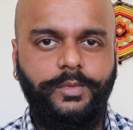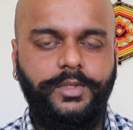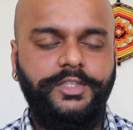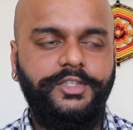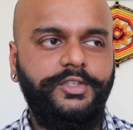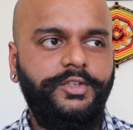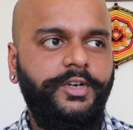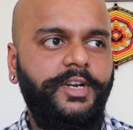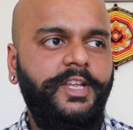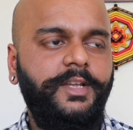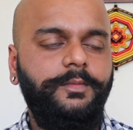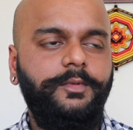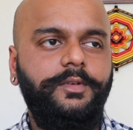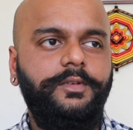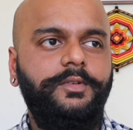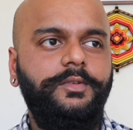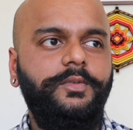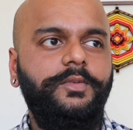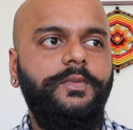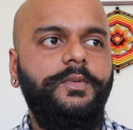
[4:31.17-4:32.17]
once you're able
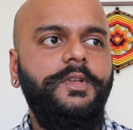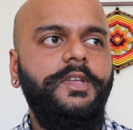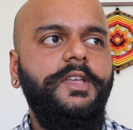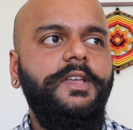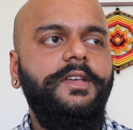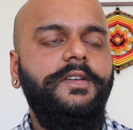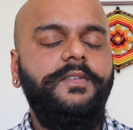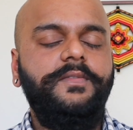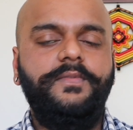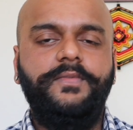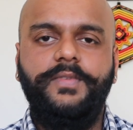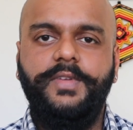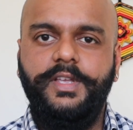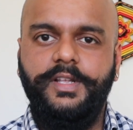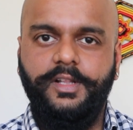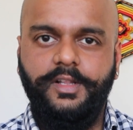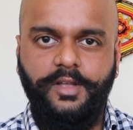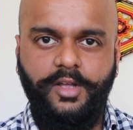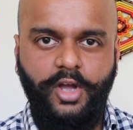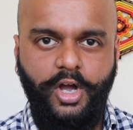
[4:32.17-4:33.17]
to
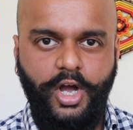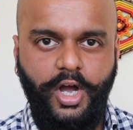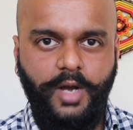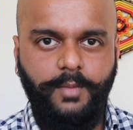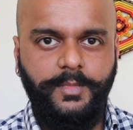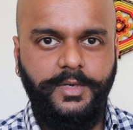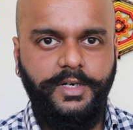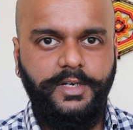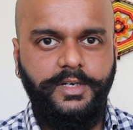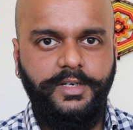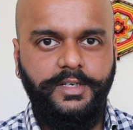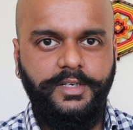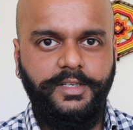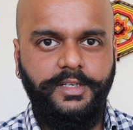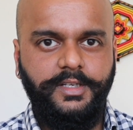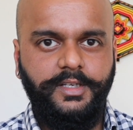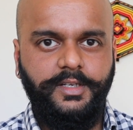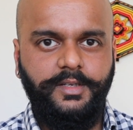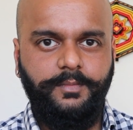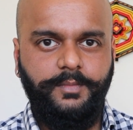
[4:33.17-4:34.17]
feel calmer
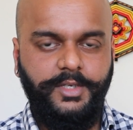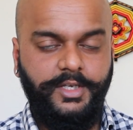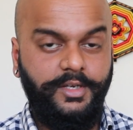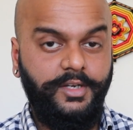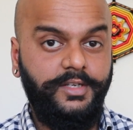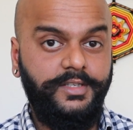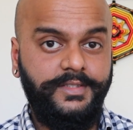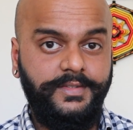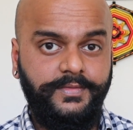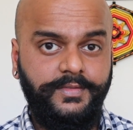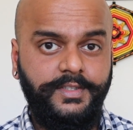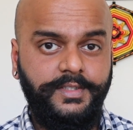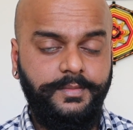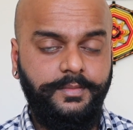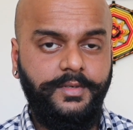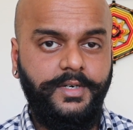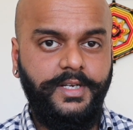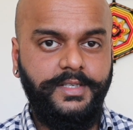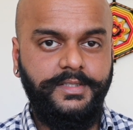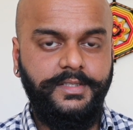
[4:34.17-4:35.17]
because of this
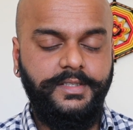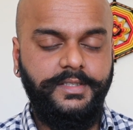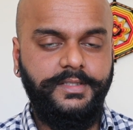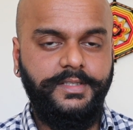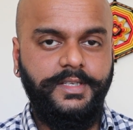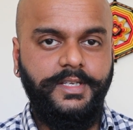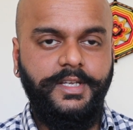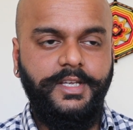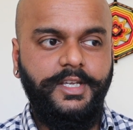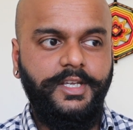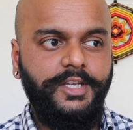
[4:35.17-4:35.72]
process,